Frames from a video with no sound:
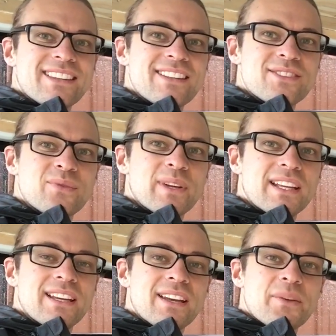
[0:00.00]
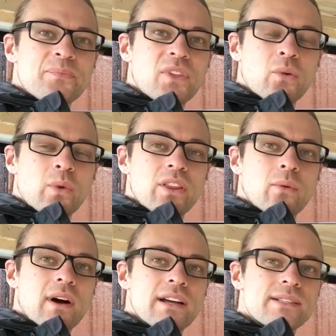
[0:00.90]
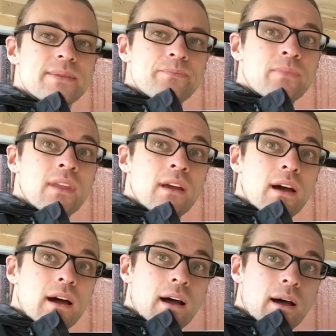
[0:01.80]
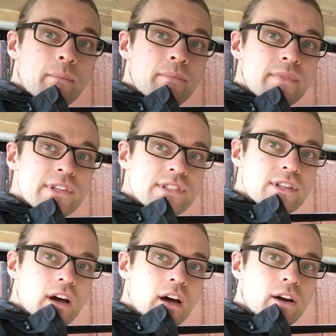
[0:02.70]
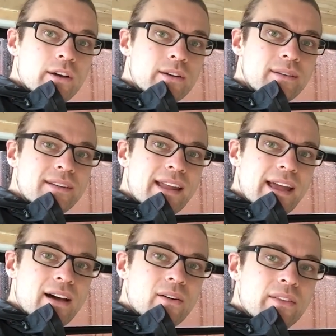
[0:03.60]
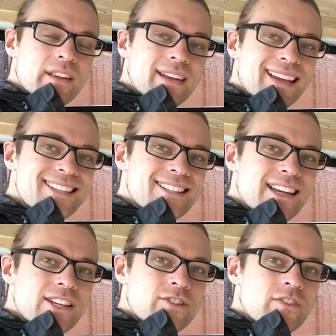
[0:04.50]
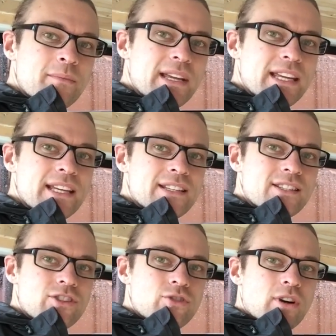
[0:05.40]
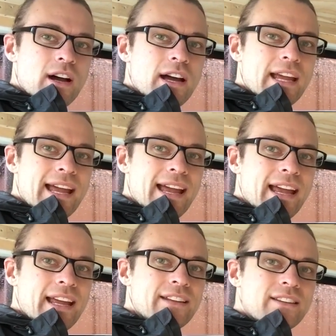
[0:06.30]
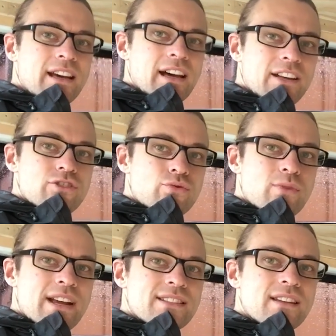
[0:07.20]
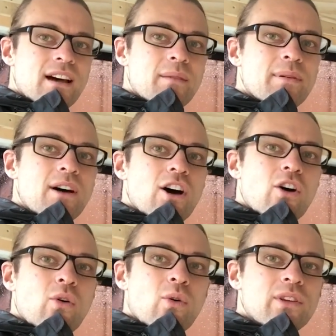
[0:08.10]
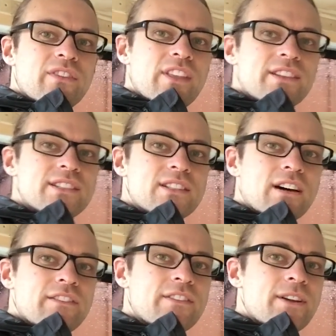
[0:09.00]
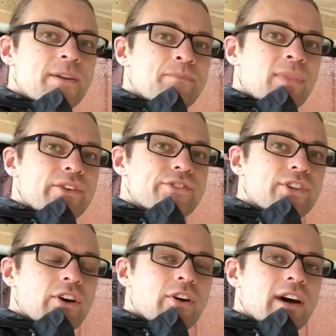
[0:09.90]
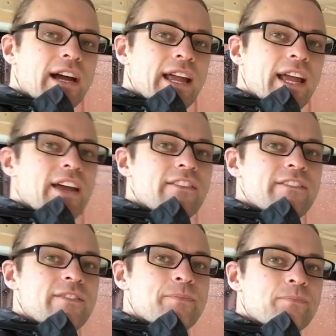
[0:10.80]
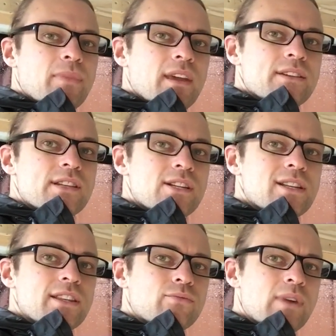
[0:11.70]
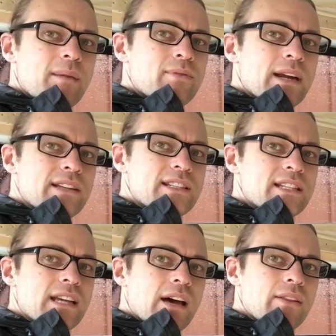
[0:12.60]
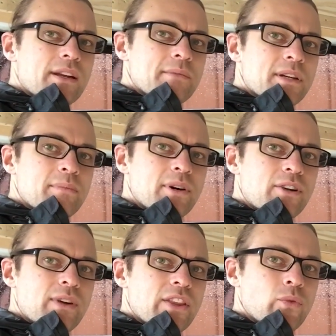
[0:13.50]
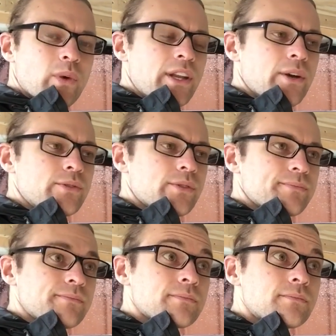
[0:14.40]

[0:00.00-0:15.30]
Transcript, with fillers: get this week, weather-wise. Um, so now the next stage for me is to try and uh, dress up all of this stuff. So I have essentially the wraparound detail that I'm going to put around the windows.